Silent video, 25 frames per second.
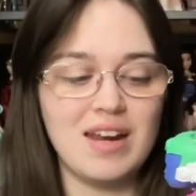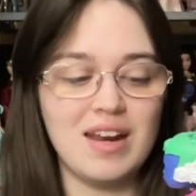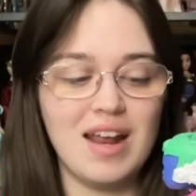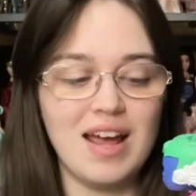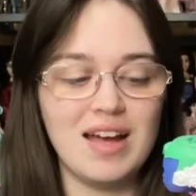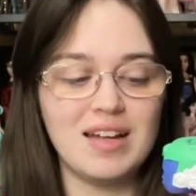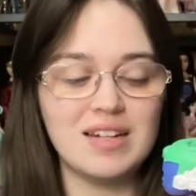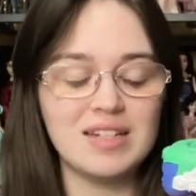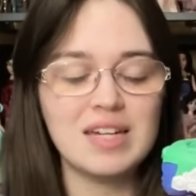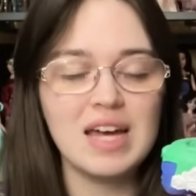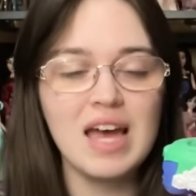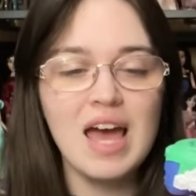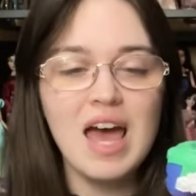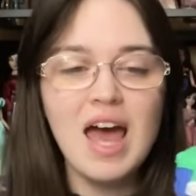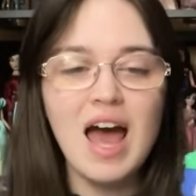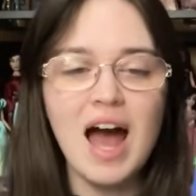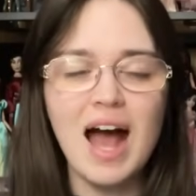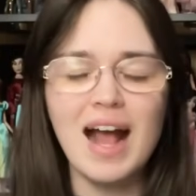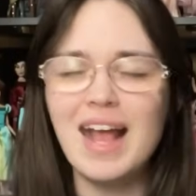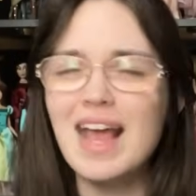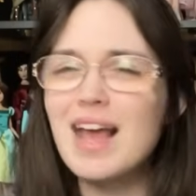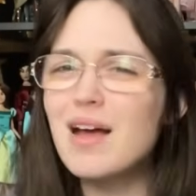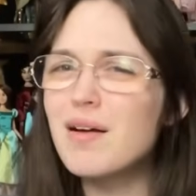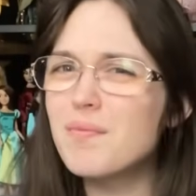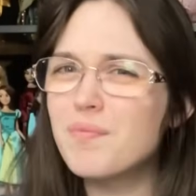And I
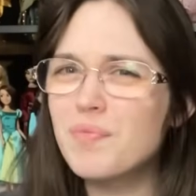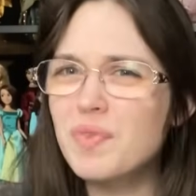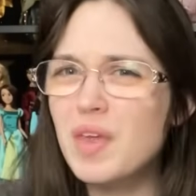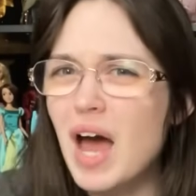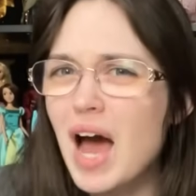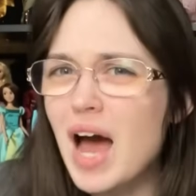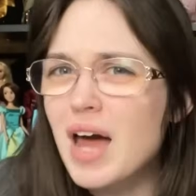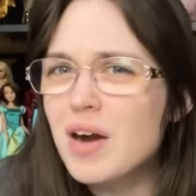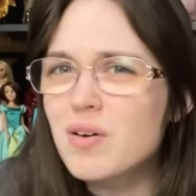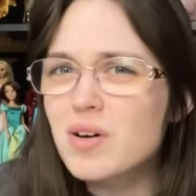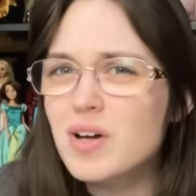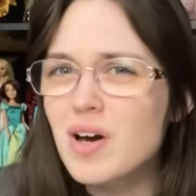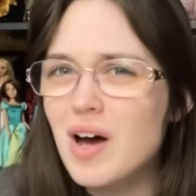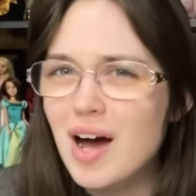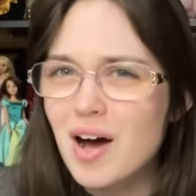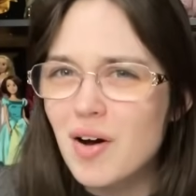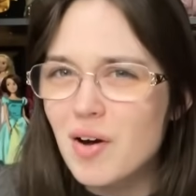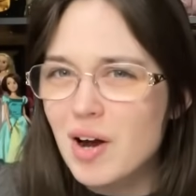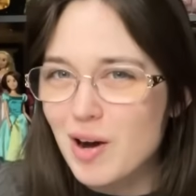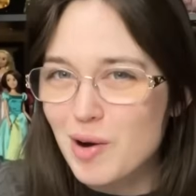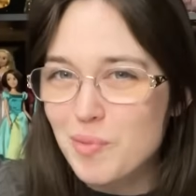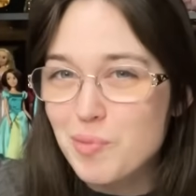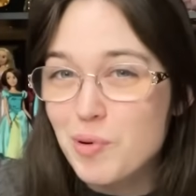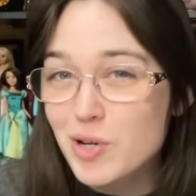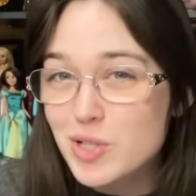can't, I don't know how
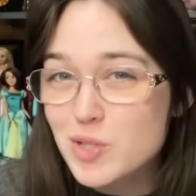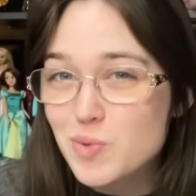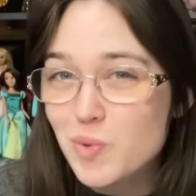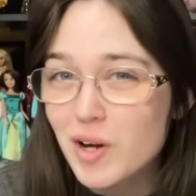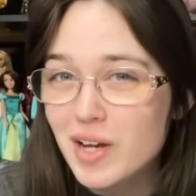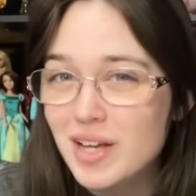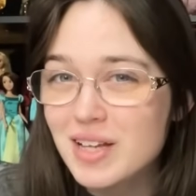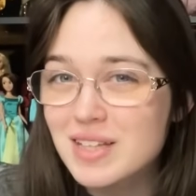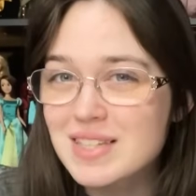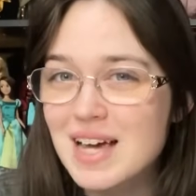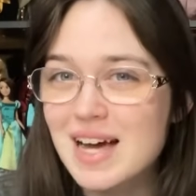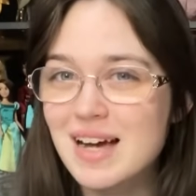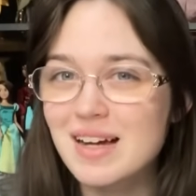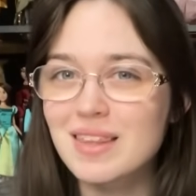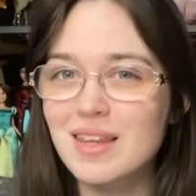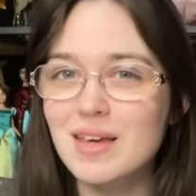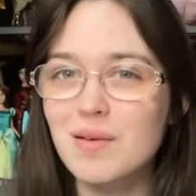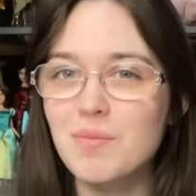airports work exactly,